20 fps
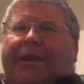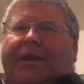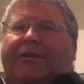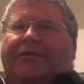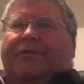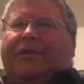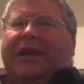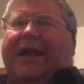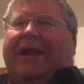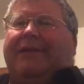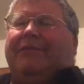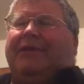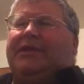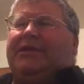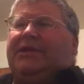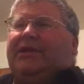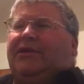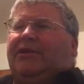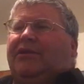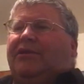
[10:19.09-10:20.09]
what I would
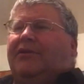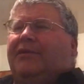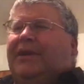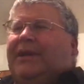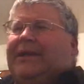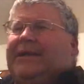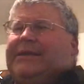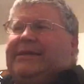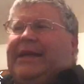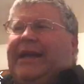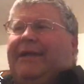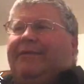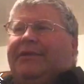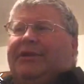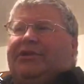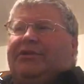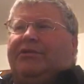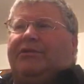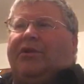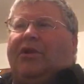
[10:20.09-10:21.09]
do is I would
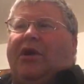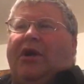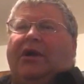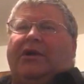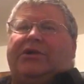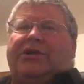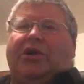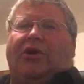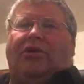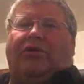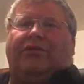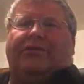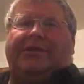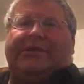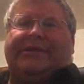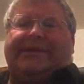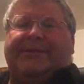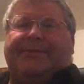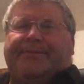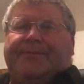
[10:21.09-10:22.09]
do long
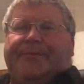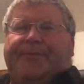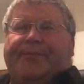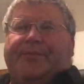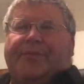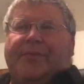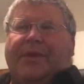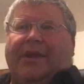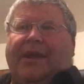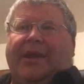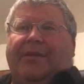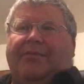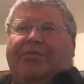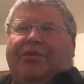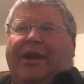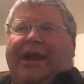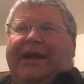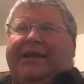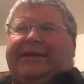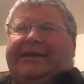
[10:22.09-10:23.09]
tones,
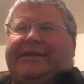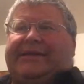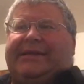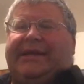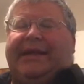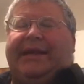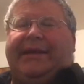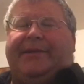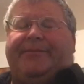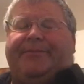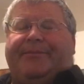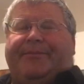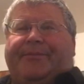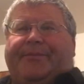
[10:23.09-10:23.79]
practicing.